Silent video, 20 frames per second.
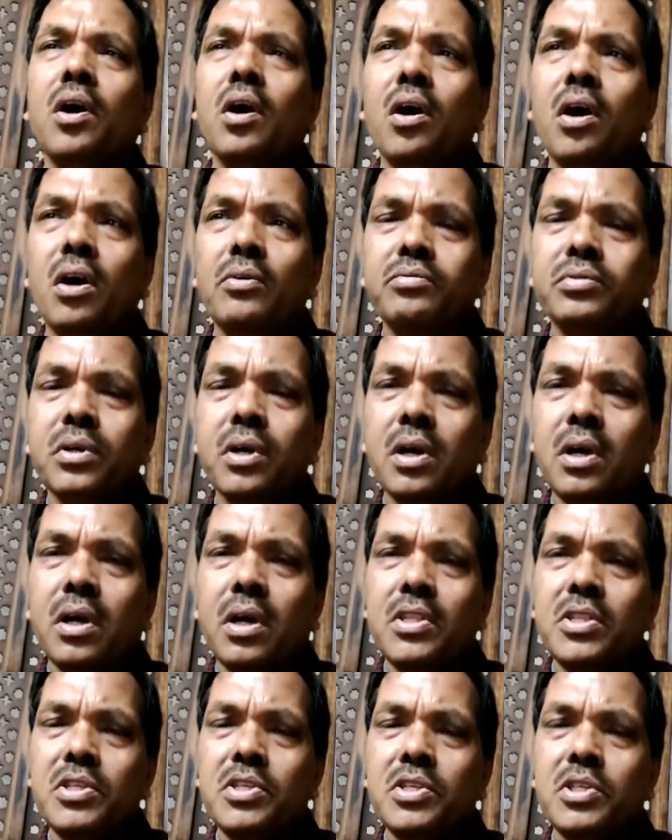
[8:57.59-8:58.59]
of
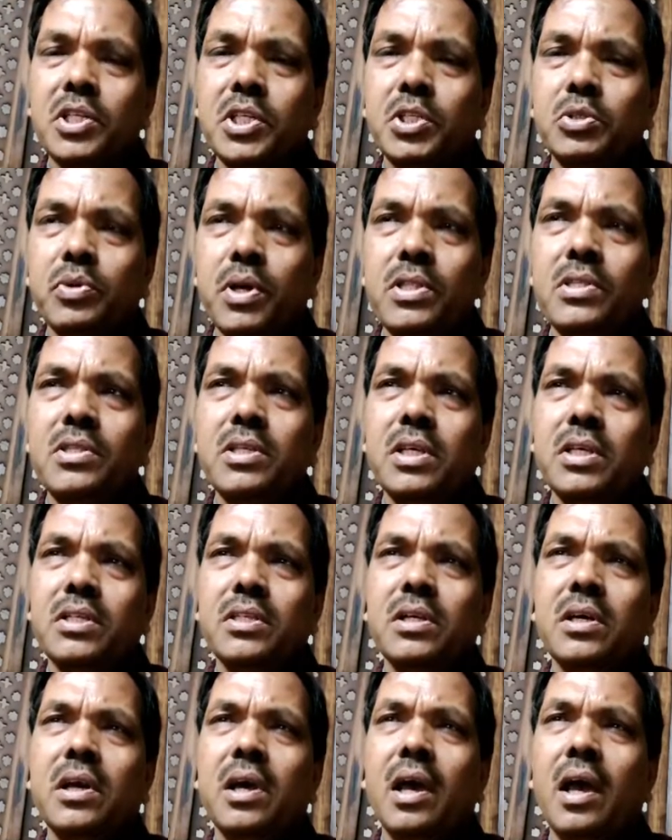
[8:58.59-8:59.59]

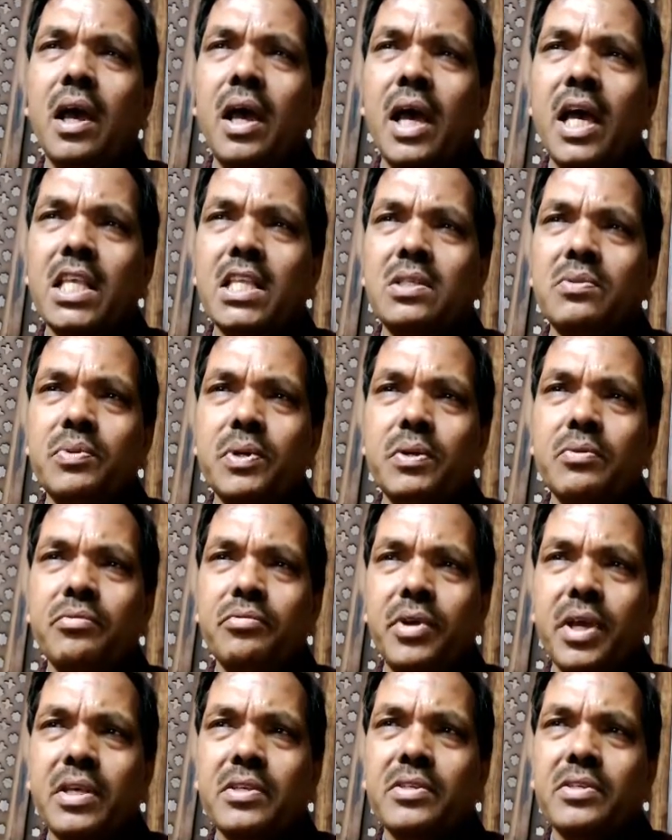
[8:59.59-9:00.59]
constituencies has been
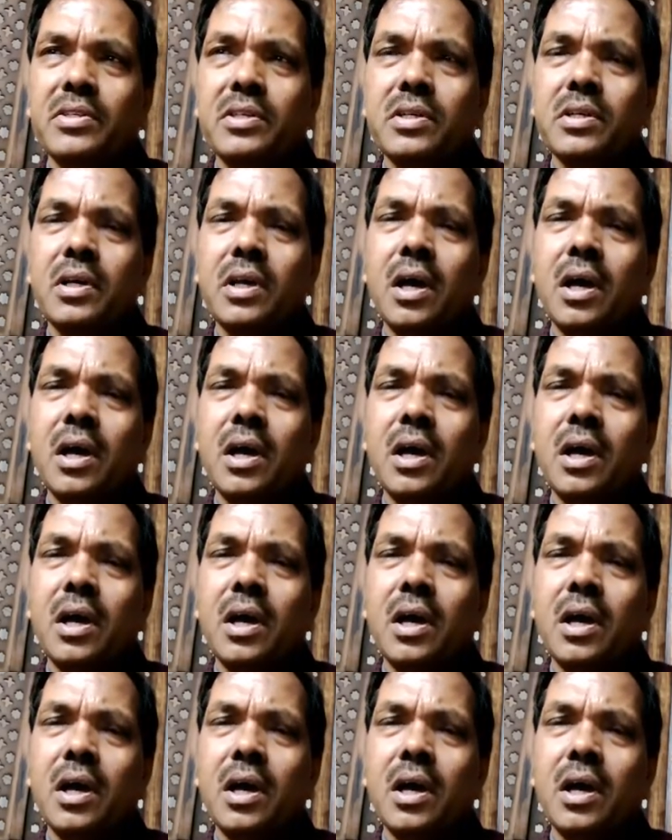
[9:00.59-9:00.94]
fixed